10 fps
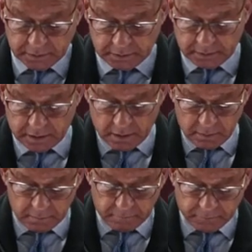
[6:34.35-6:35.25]

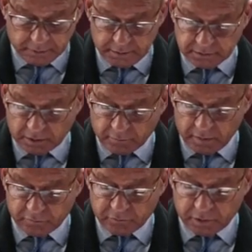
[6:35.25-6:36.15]
Here in South
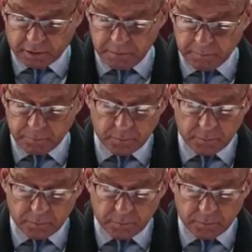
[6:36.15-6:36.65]
Africa,